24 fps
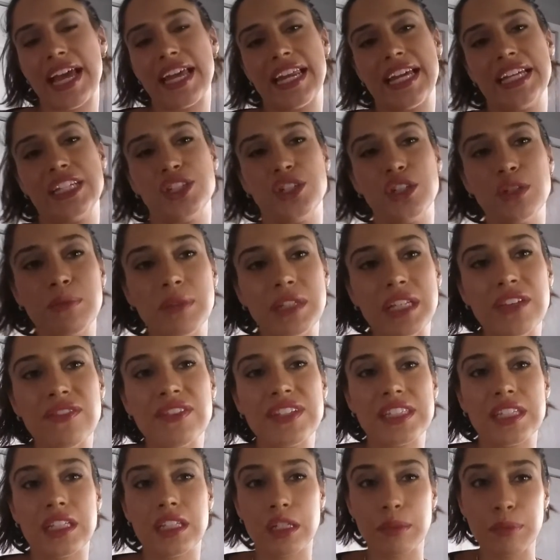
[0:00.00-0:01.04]
And I do believe
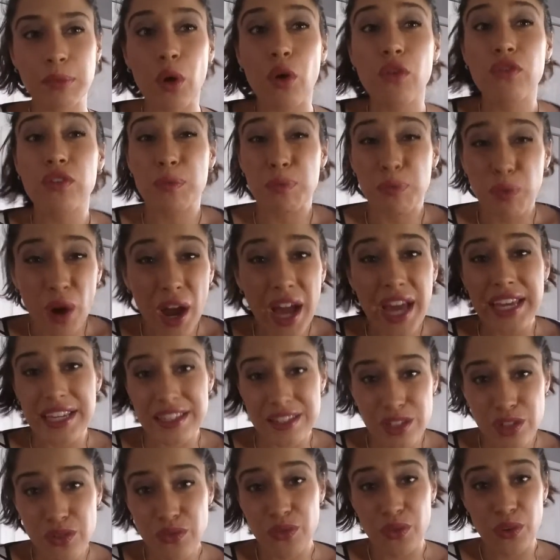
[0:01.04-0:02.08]
it's a little bit
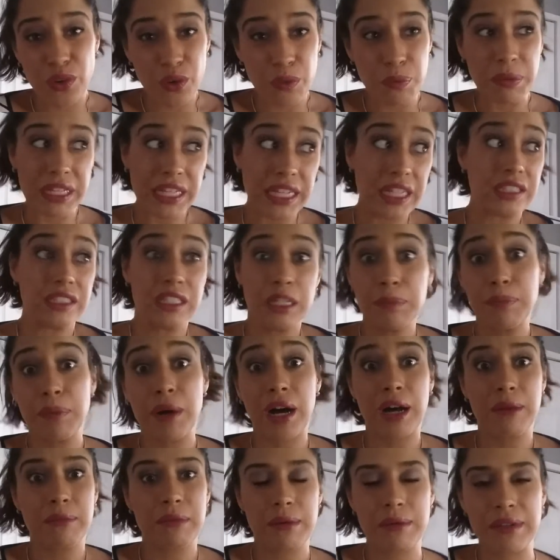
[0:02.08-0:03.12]
overpriced for being a lip
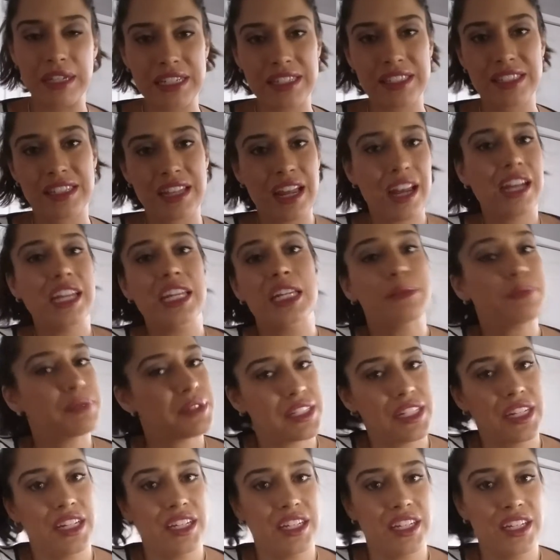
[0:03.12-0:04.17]
balm. I mean, it's not a
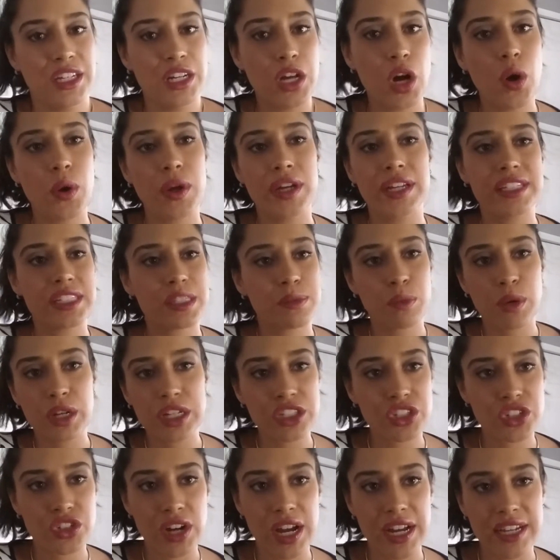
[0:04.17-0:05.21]
lipstick, you know. It is
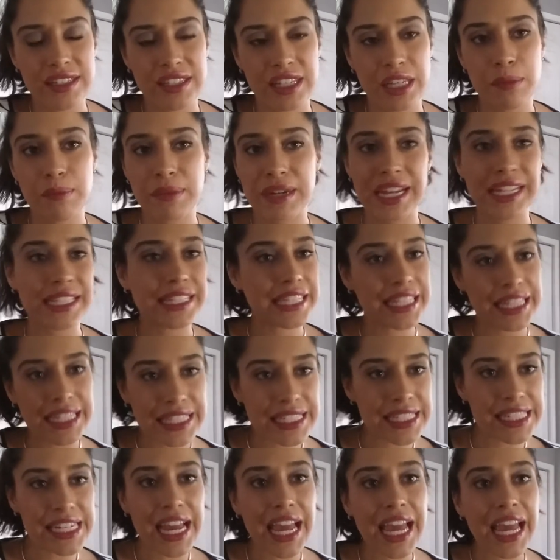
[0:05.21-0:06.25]
moisturizing, but at the end
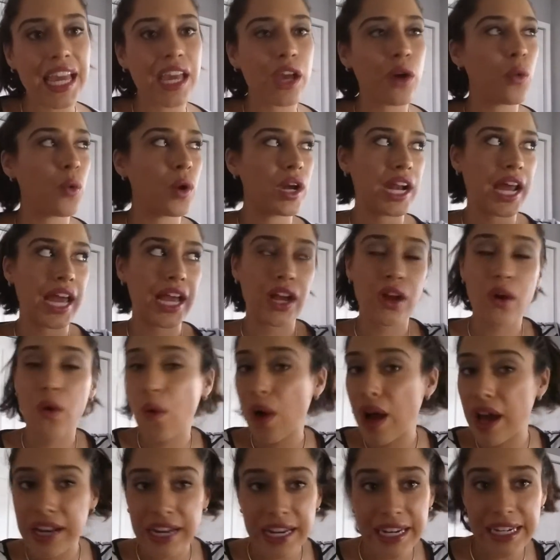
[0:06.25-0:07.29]
of the day, when I go
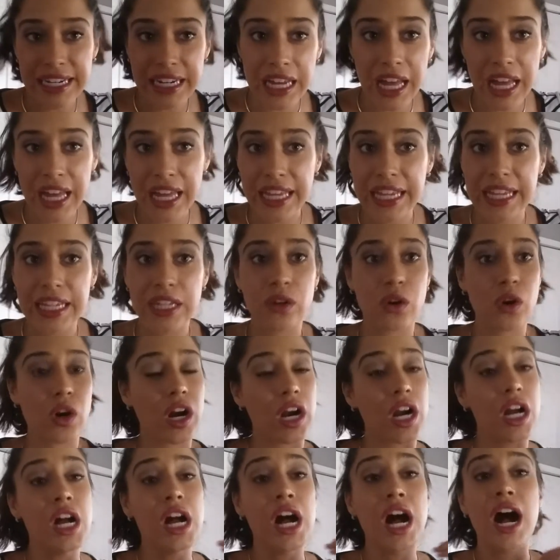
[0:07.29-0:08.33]
out at night
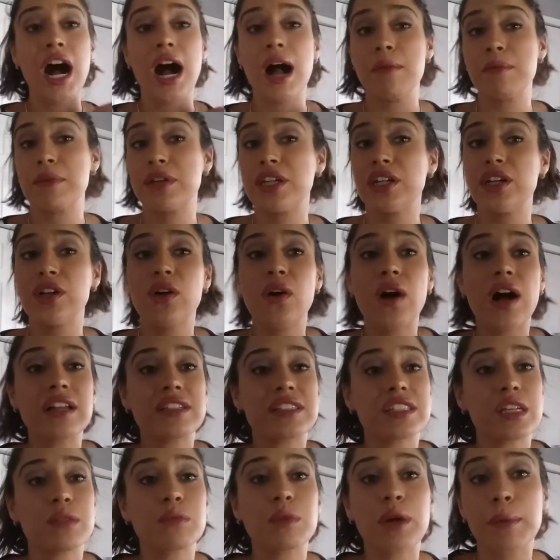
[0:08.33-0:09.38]
or I'm gonna go
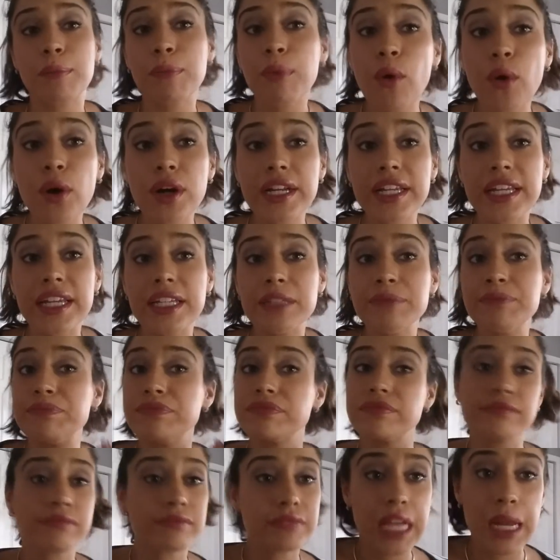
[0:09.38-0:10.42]
out somewhere important,
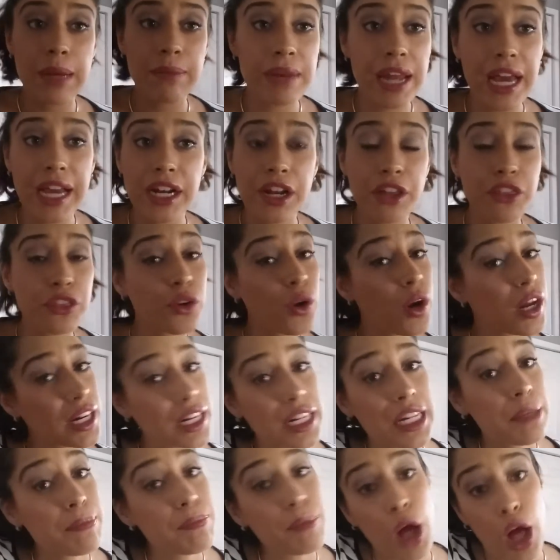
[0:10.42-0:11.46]
I'm not gonna throw
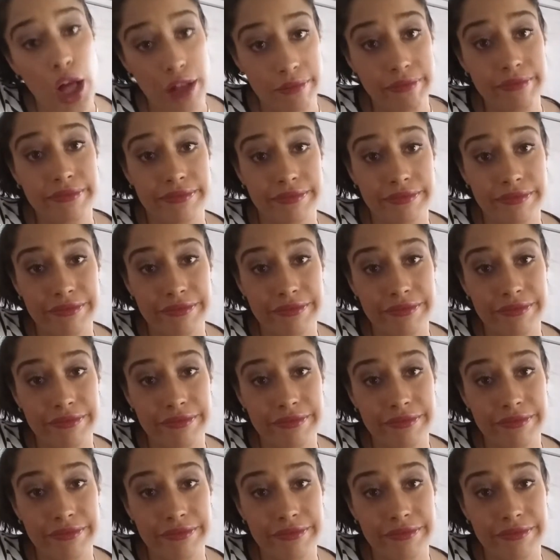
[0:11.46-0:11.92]
on a lip balm.